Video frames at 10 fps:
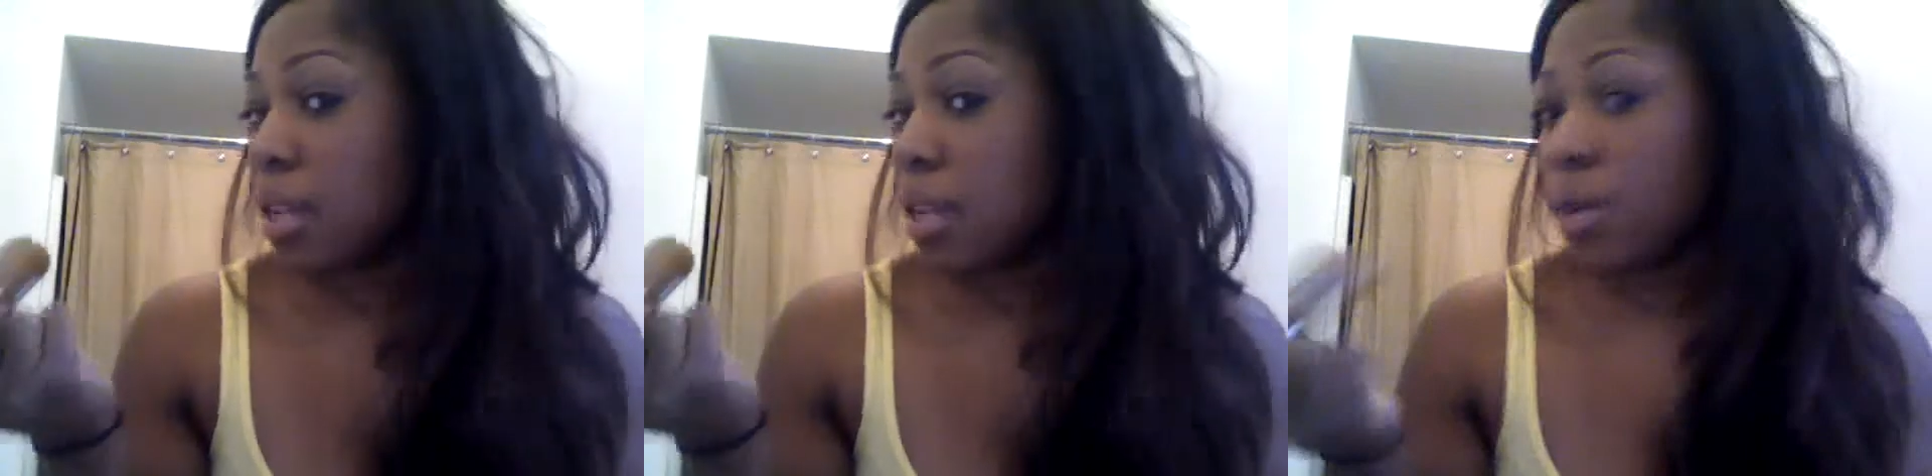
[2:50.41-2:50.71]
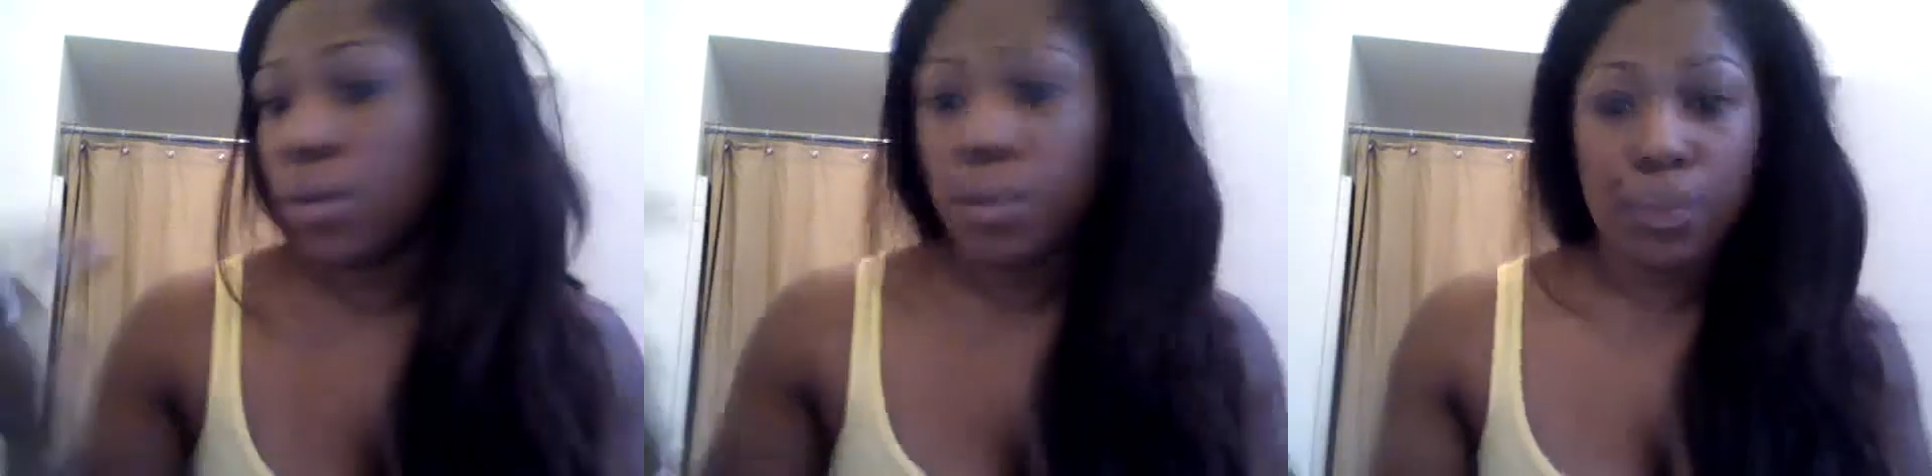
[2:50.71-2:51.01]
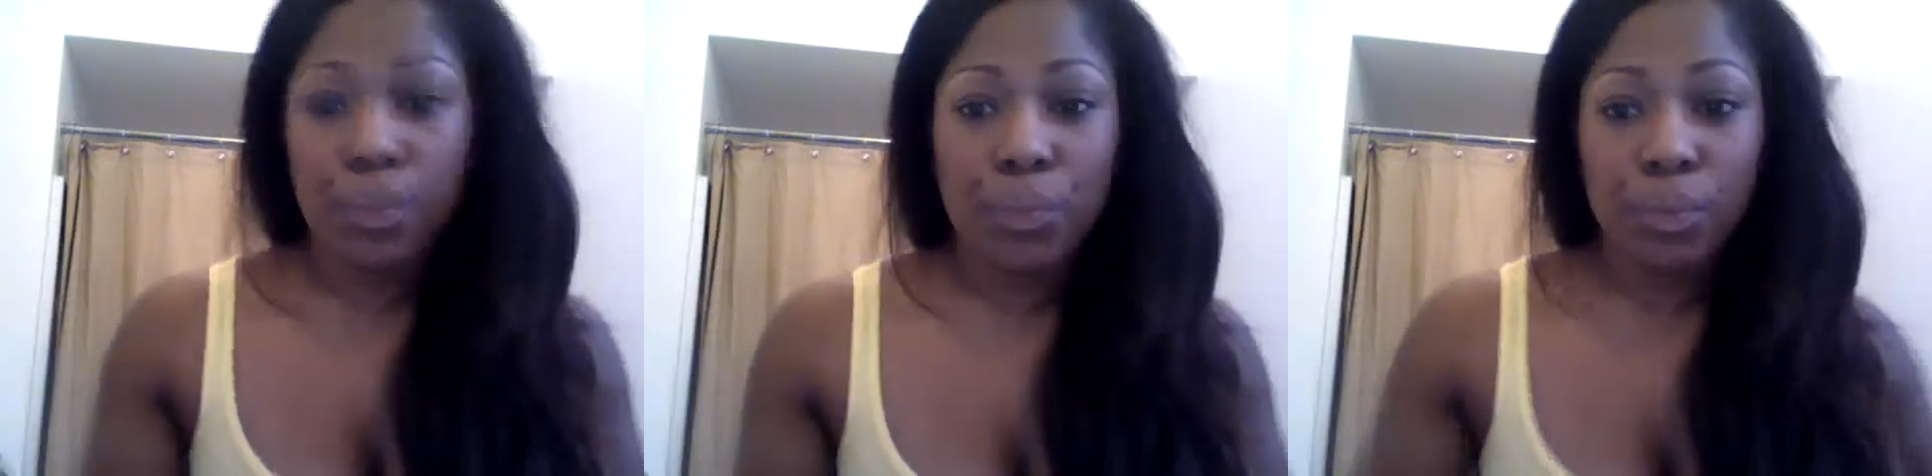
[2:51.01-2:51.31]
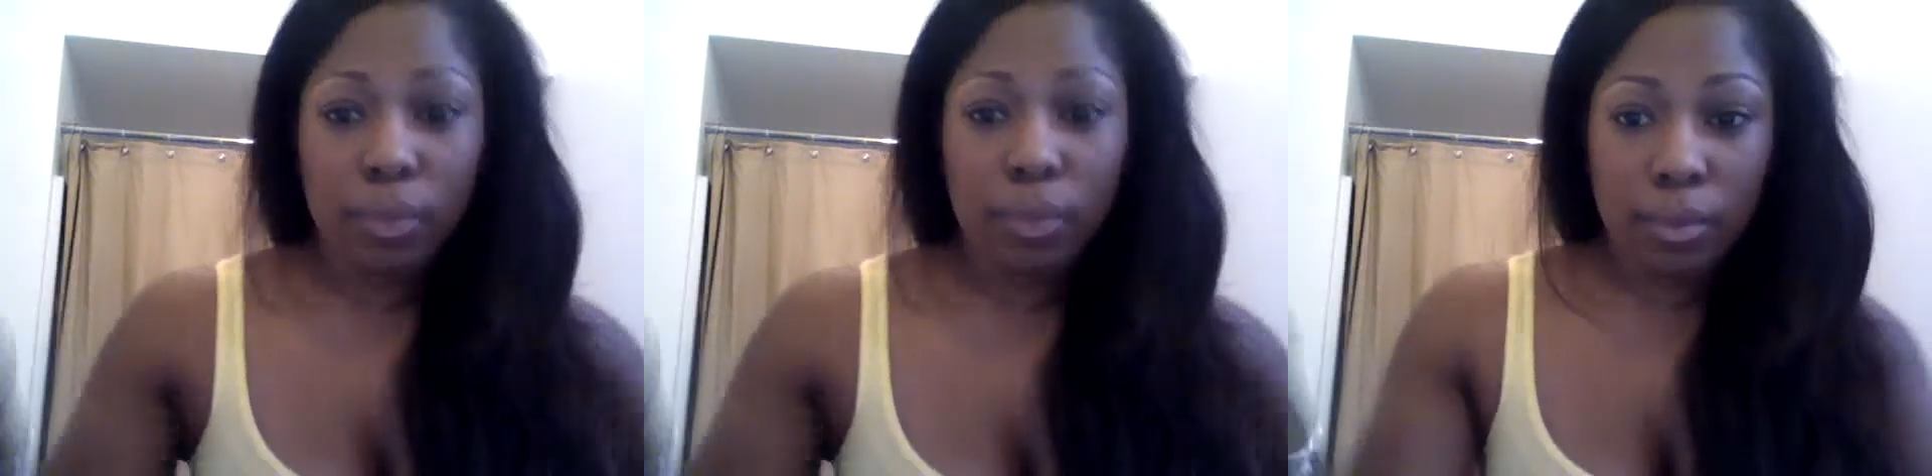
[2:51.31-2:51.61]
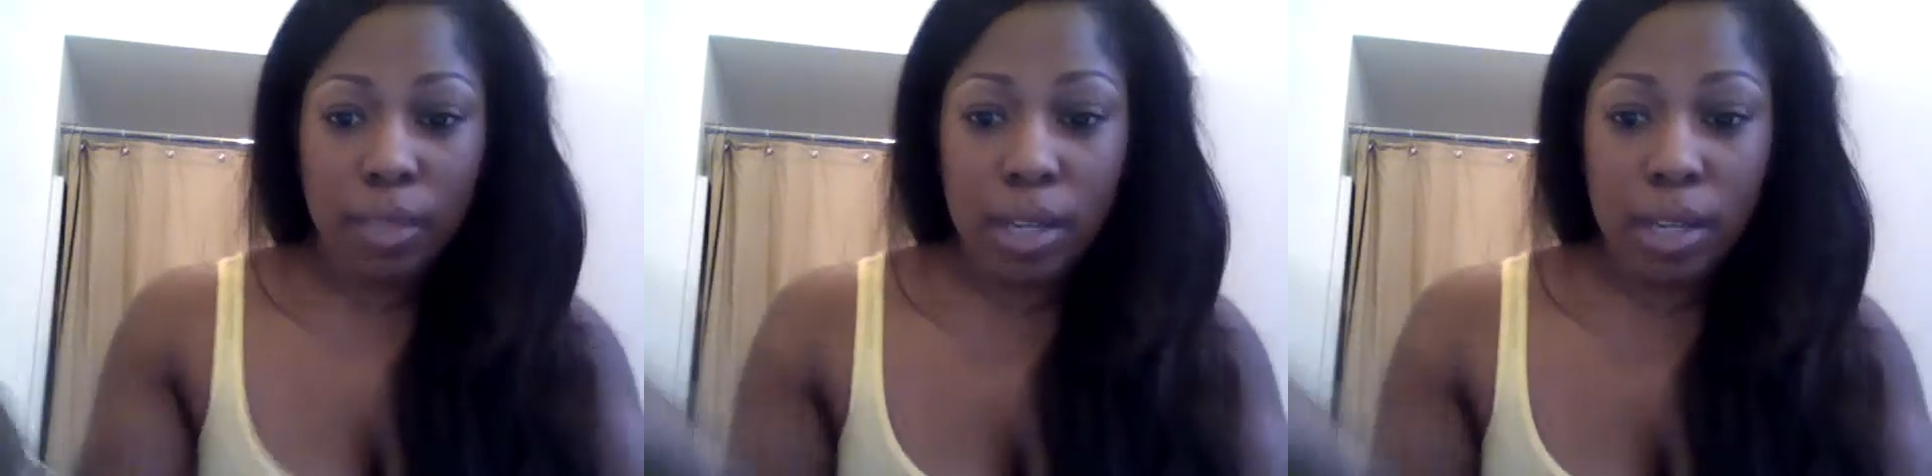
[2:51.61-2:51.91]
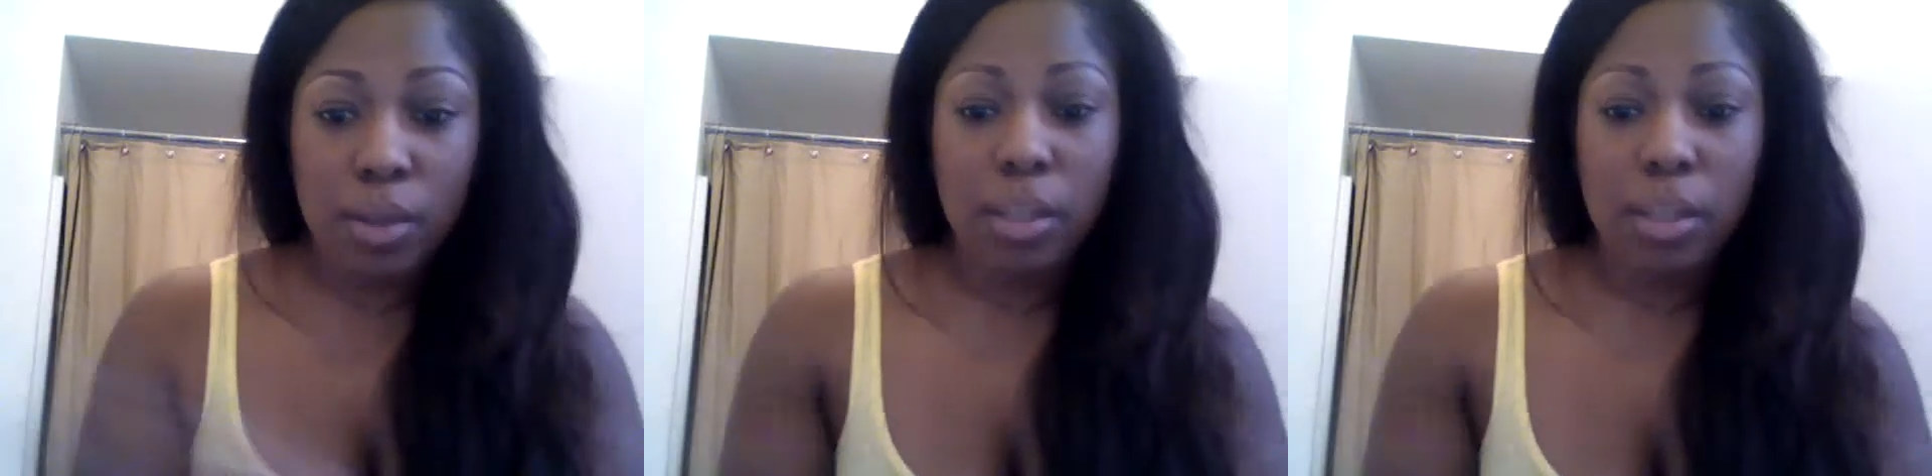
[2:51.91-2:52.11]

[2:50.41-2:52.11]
So, you know,